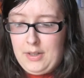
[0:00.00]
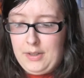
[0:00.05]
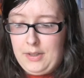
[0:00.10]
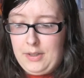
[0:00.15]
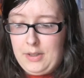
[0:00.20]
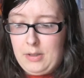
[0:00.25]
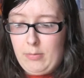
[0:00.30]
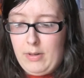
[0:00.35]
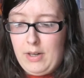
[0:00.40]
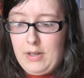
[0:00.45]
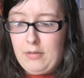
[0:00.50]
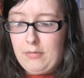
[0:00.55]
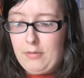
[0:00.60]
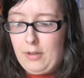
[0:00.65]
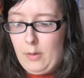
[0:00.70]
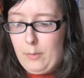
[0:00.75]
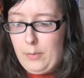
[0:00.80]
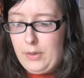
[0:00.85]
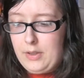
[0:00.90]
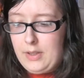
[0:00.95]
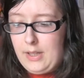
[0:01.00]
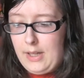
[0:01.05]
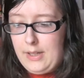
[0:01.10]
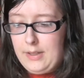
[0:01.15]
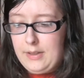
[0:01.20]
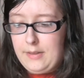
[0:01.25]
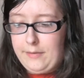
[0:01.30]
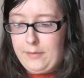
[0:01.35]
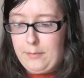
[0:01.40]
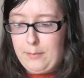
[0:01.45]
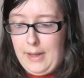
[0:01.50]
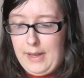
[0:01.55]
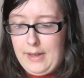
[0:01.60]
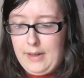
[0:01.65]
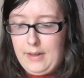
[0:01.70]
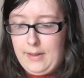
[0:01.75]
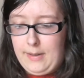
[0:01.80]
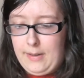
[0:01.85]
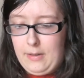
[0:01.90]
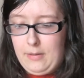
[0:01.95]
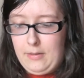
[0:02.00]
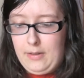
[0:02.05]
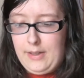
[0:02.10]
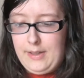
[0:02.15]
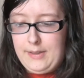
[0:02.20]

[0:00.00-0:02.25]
The sweet aroma taste of mango